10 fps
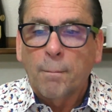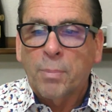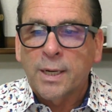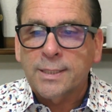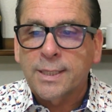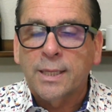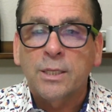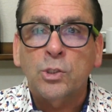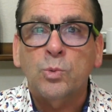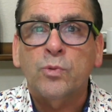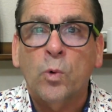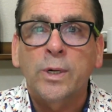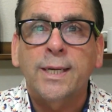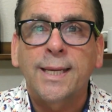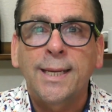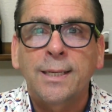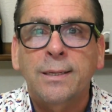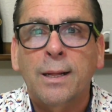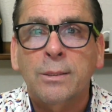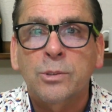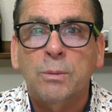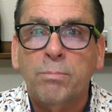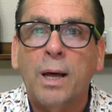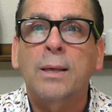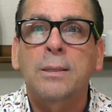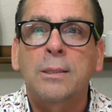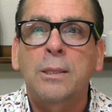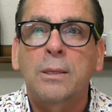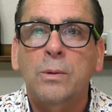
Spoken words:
But this was $14 a bottle.